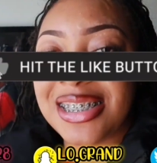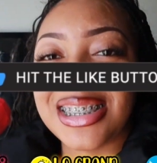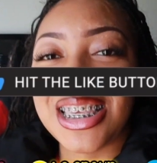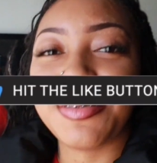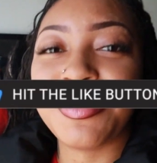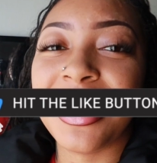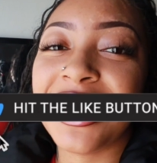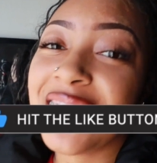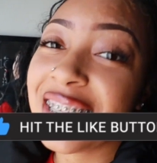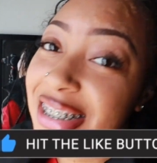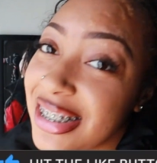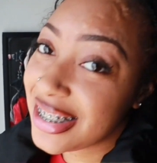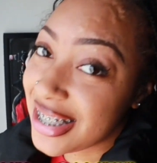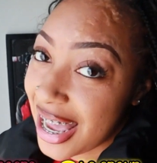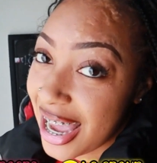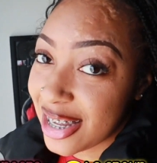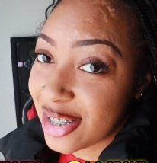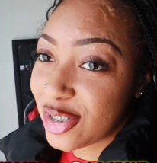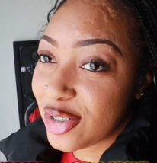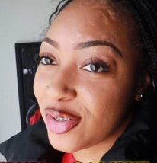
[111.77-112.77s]
seen by the
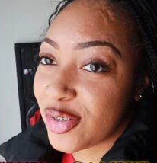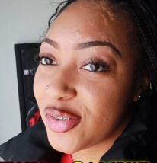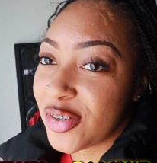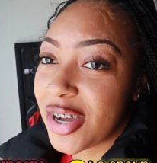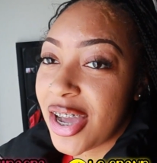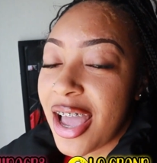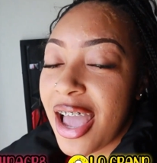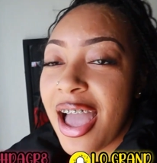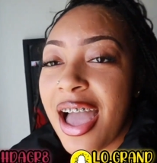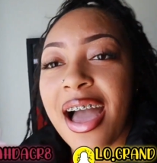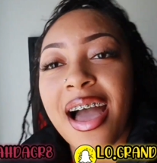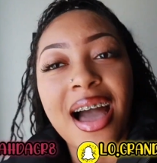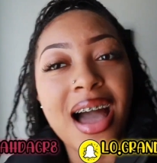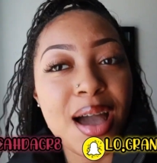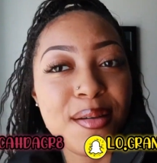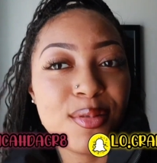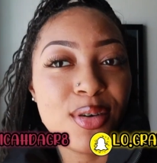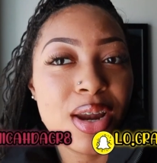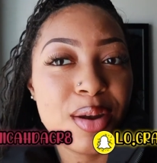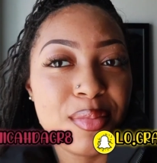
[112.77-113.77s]
title,
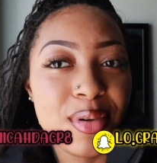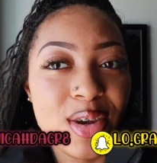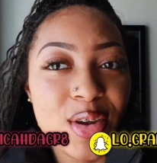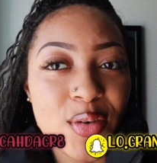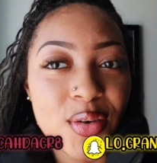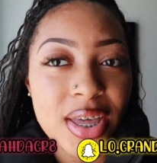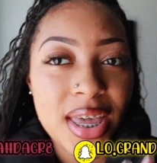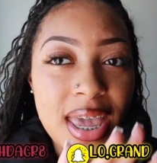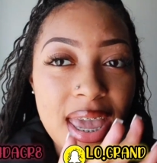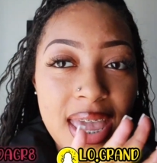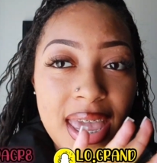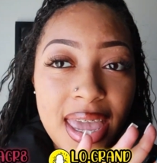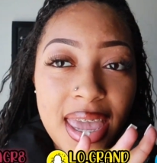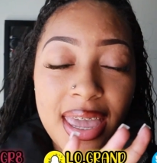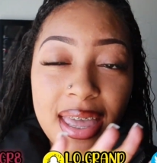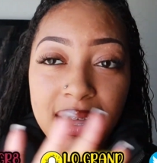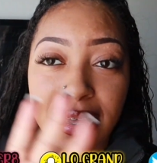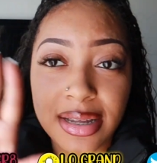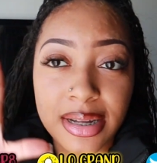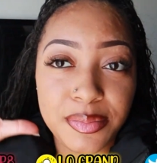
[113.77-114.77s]
I'm gonna be doing
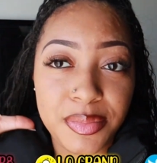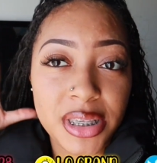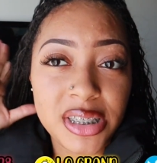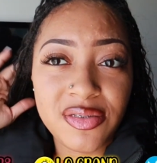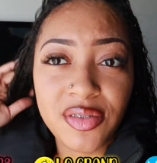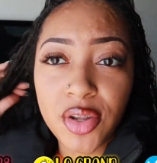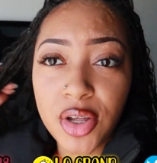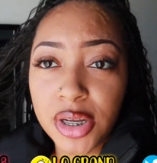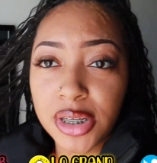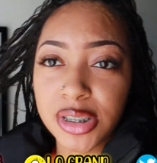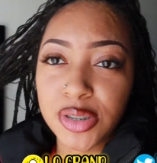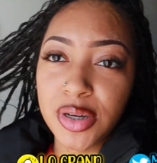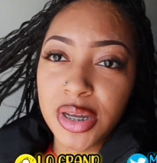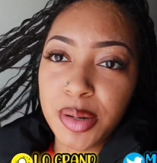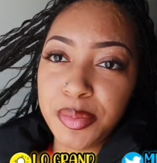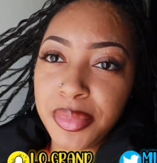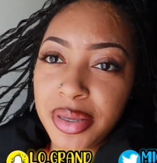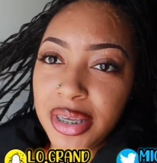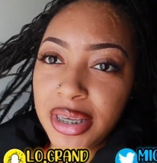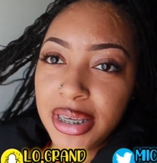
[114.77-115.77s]
a. Um, this vlog is
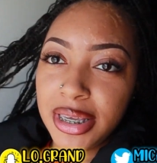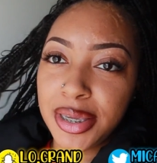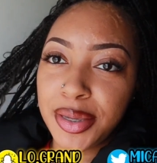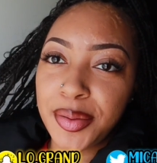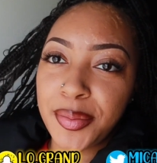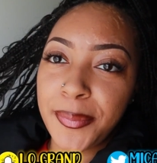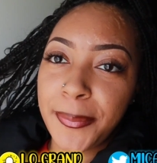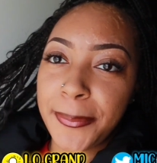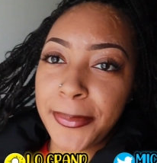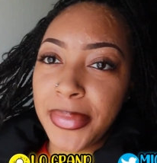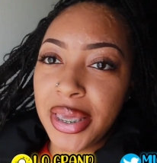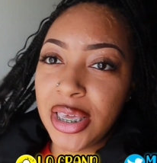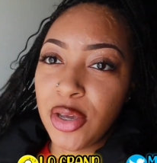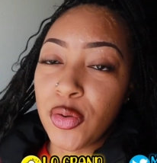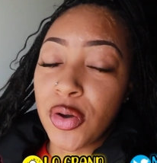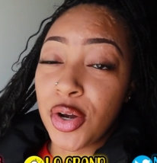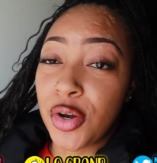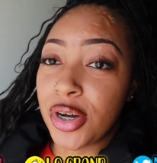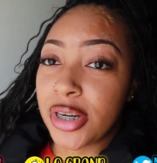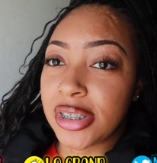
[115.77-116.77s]
gonna be me
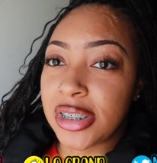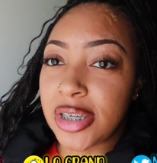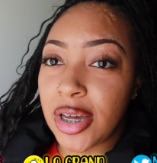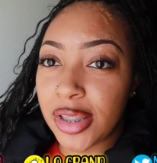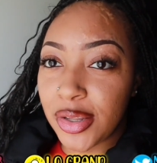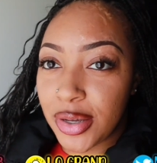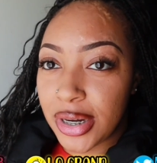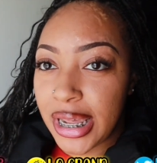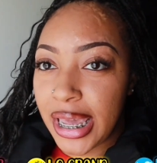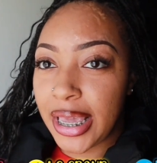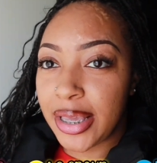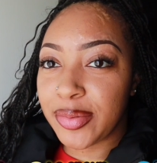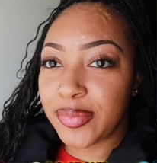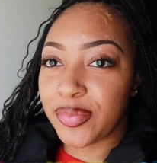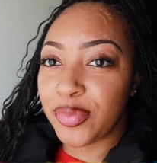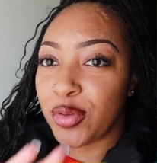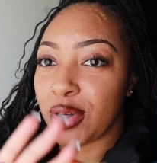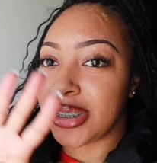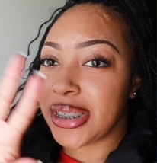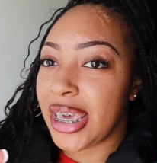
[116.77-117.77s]
going on a solo date
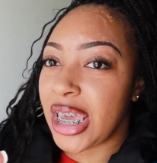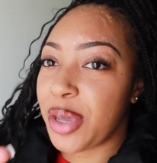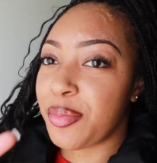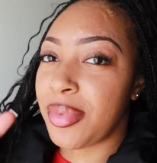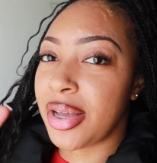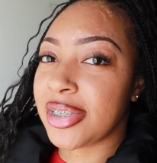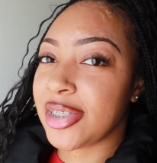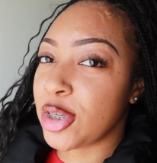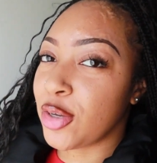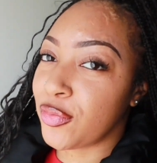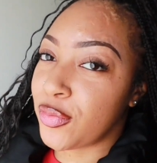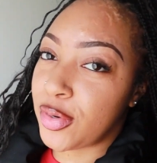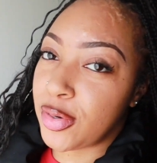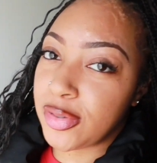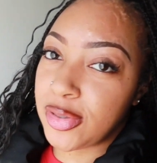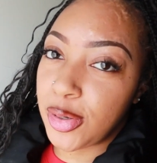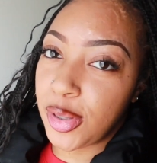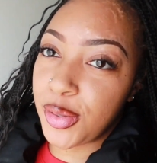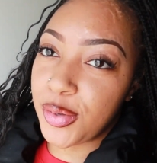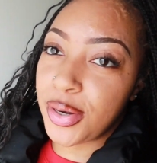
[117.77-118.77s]
or taking myself on
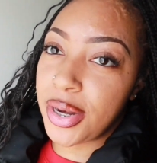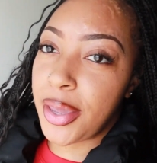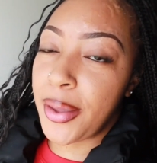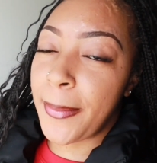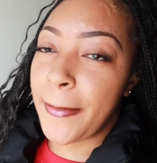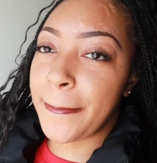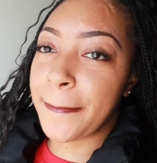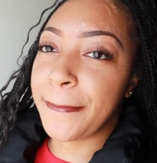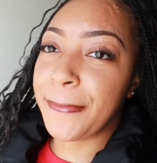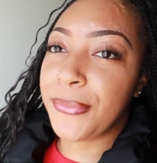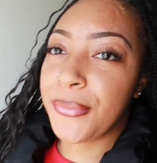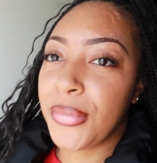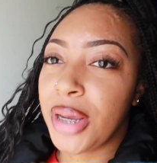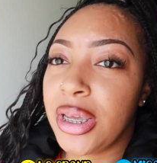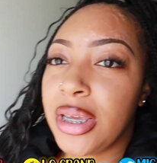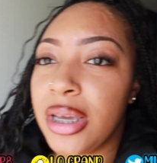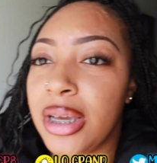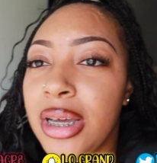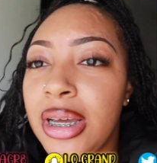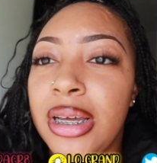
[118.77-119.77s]
a solo date.
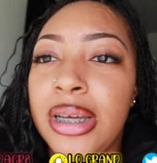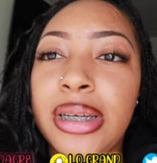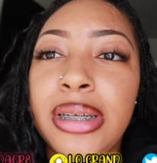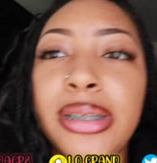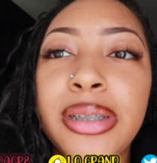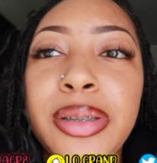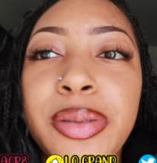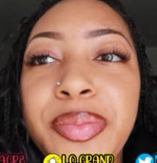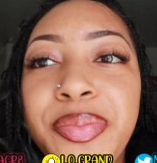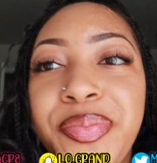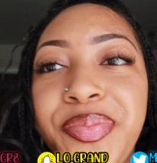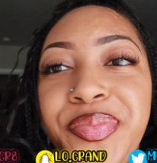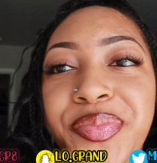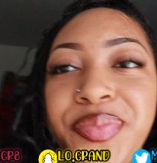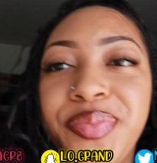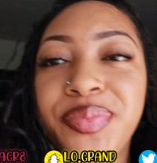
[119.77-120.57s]
Um,